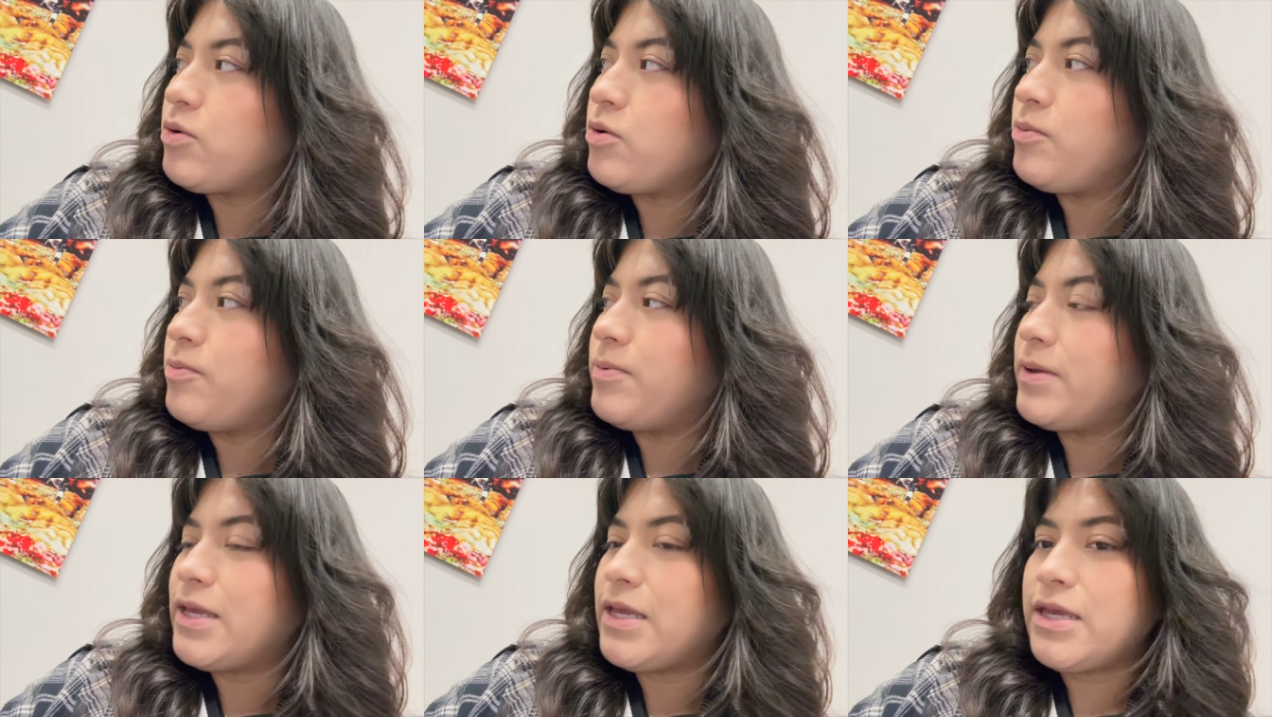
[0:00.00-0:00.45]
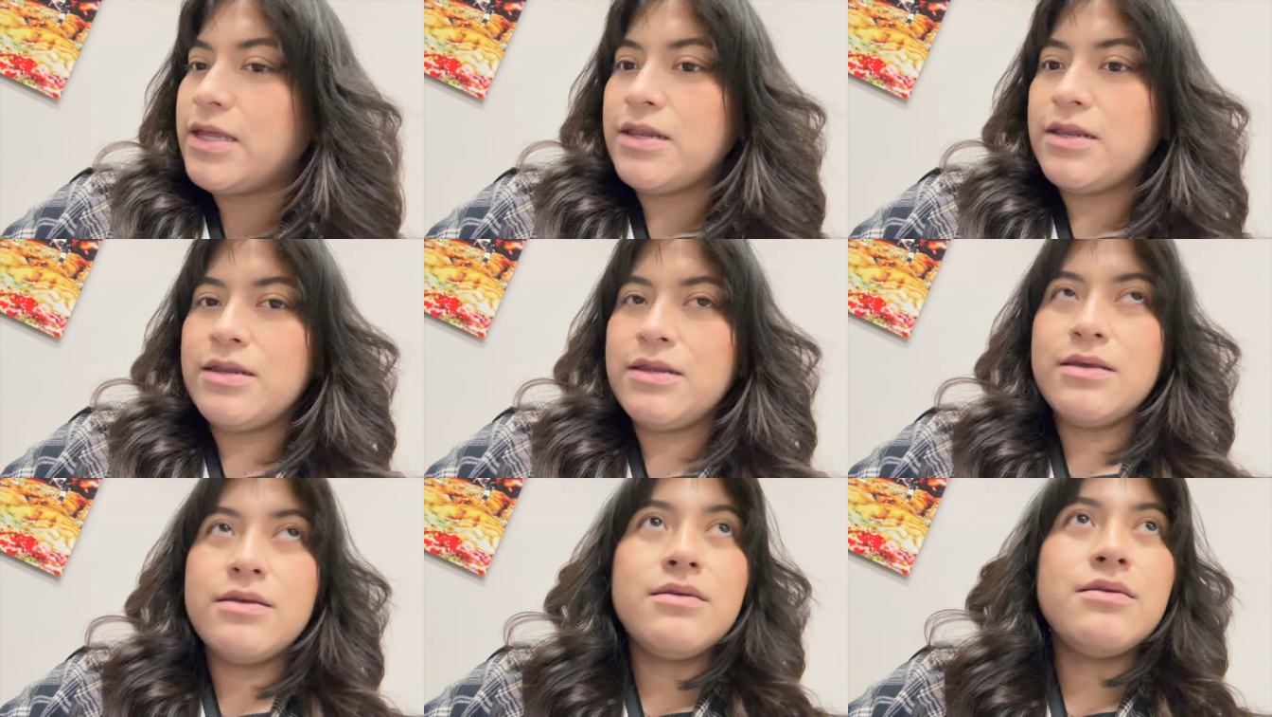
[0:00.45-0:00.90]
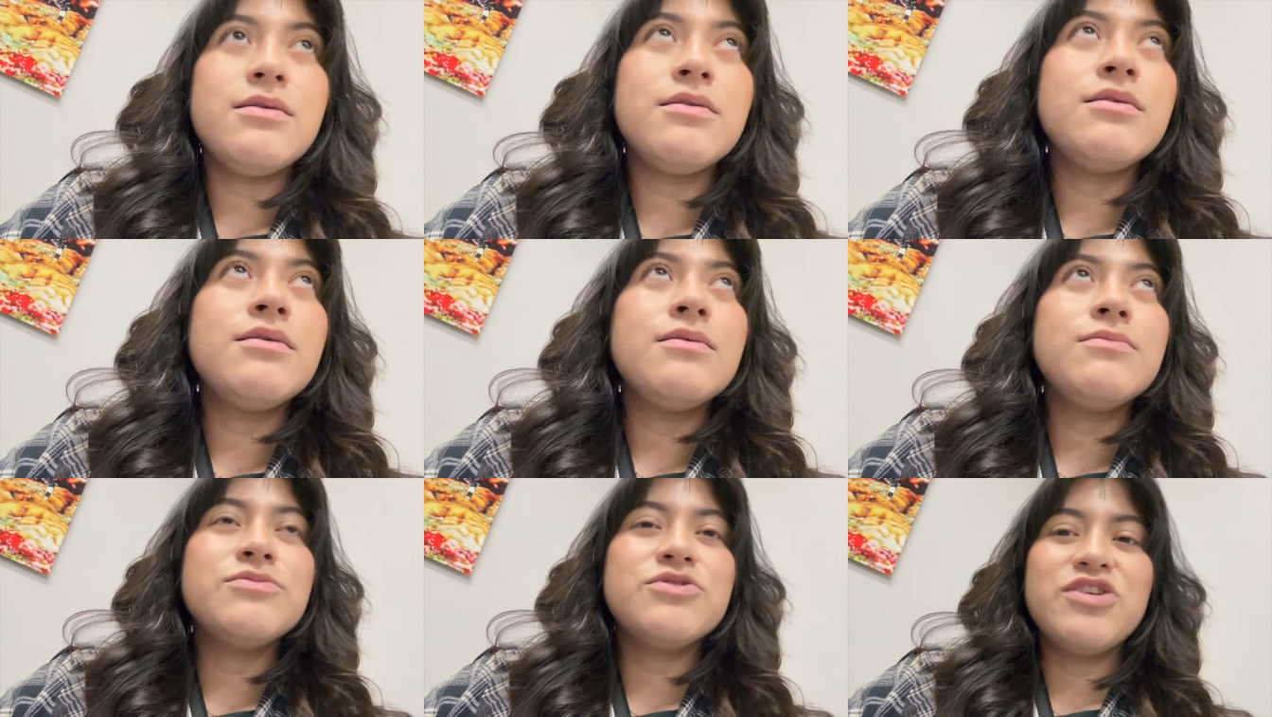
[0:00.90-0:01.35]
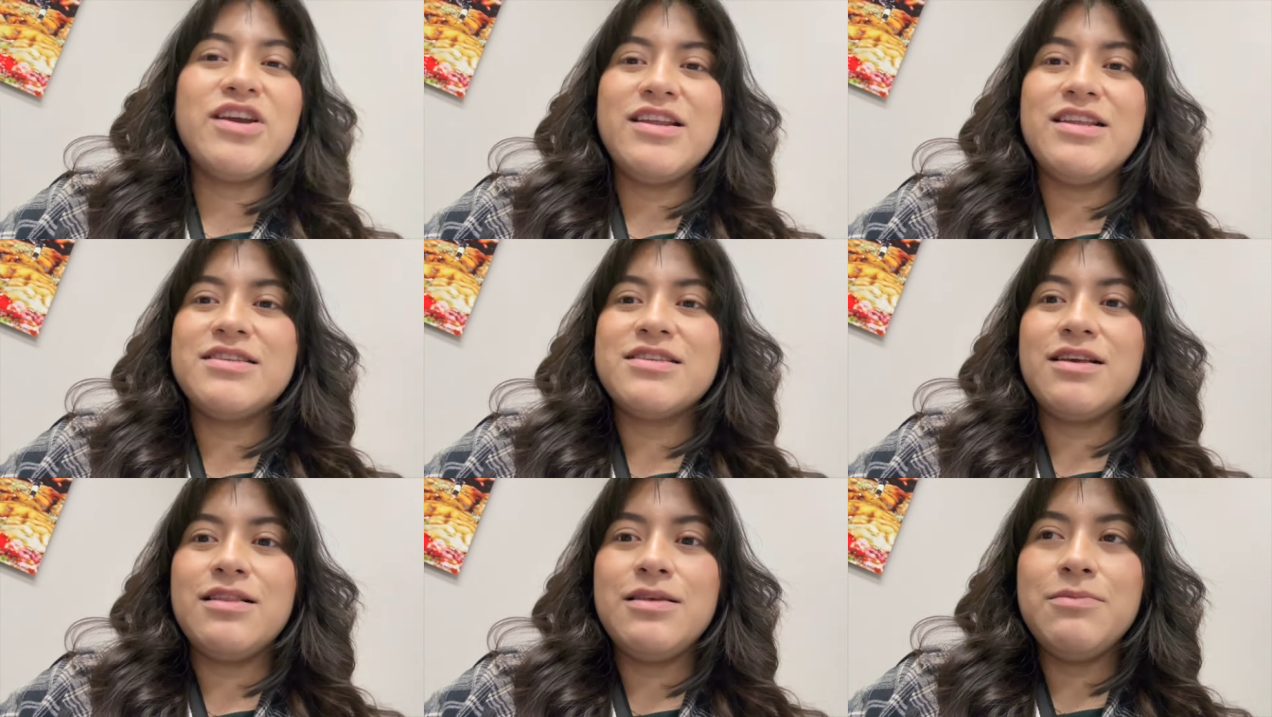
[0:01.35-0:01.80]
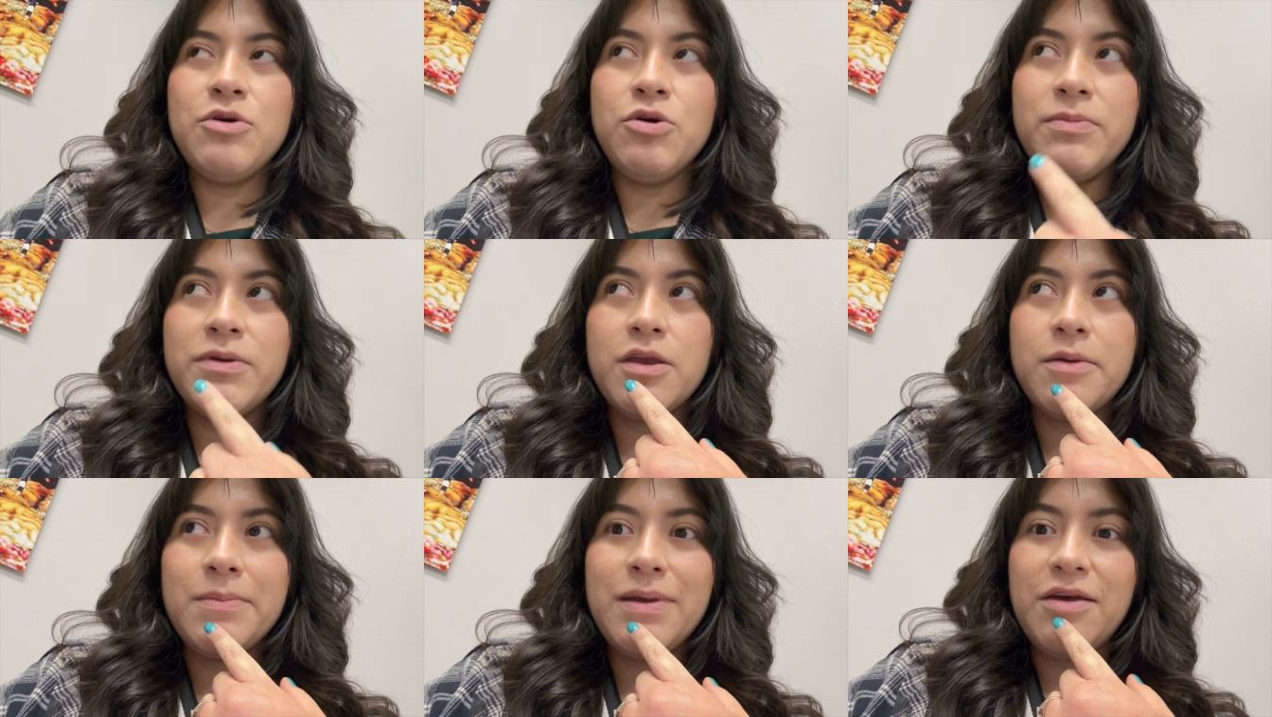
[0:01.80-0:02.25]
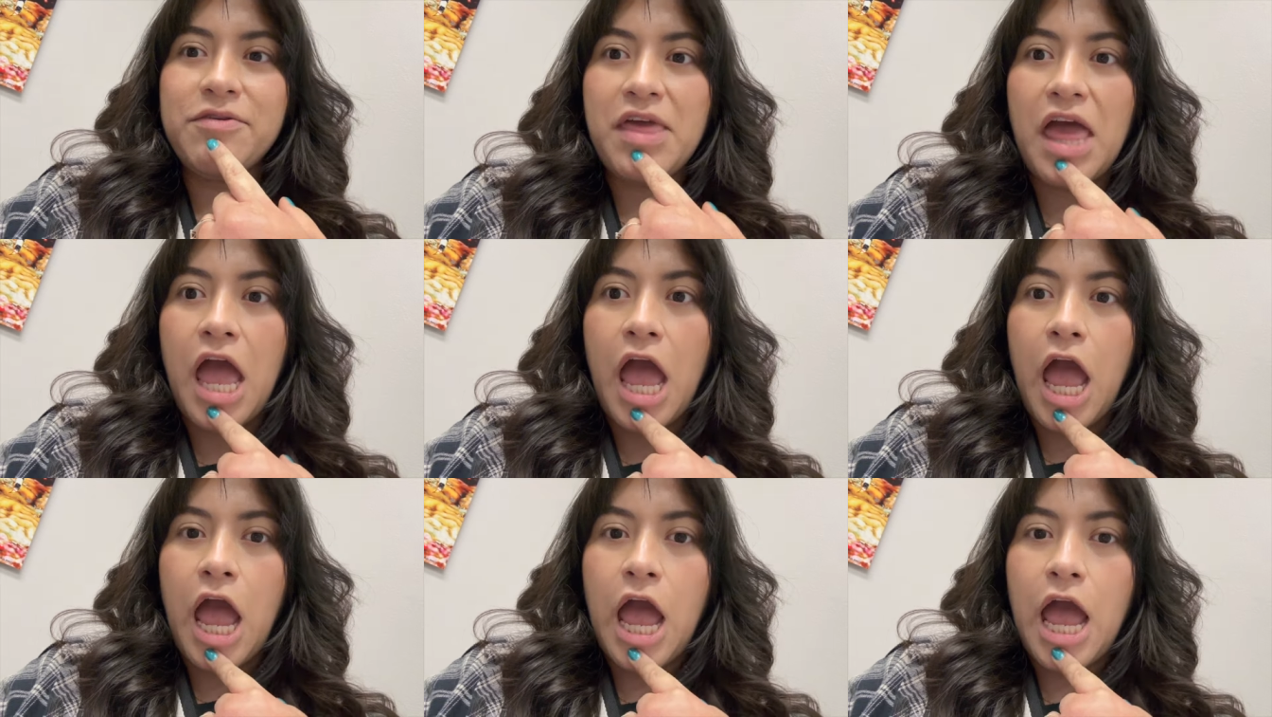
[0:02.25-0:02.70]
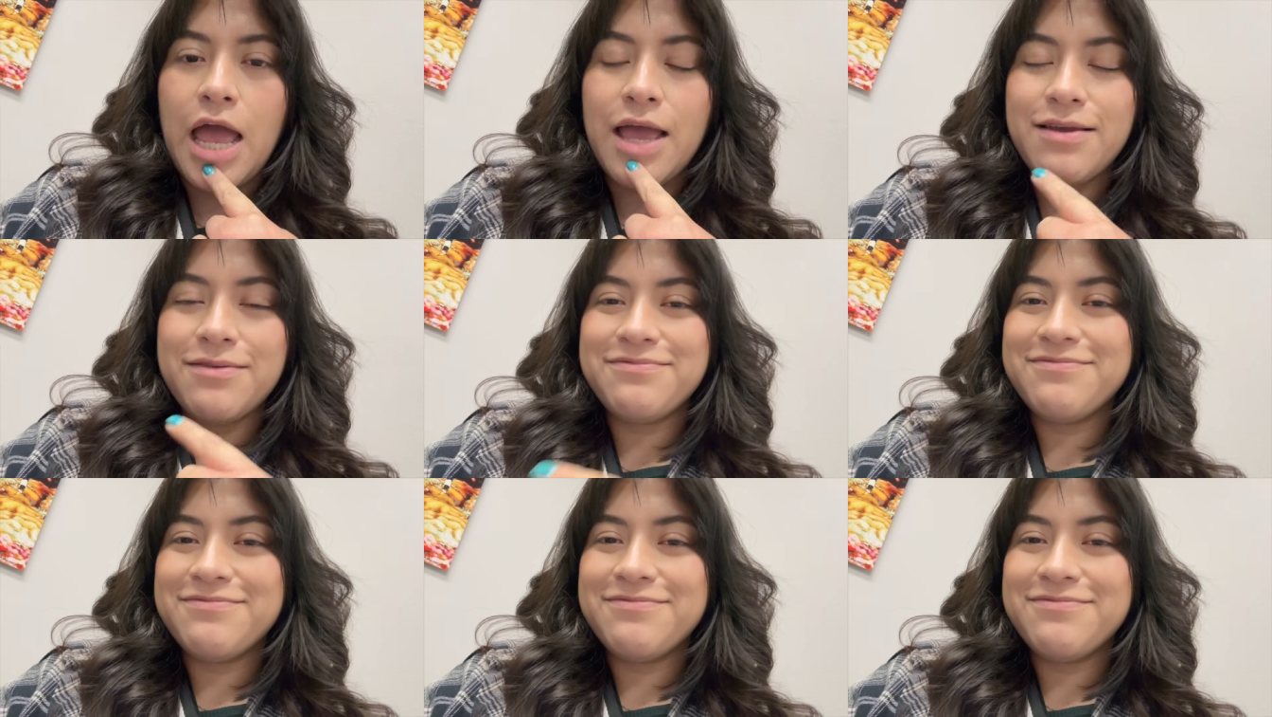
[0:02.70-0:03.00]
open. I'm trying to tell them, open your mouth. Ah,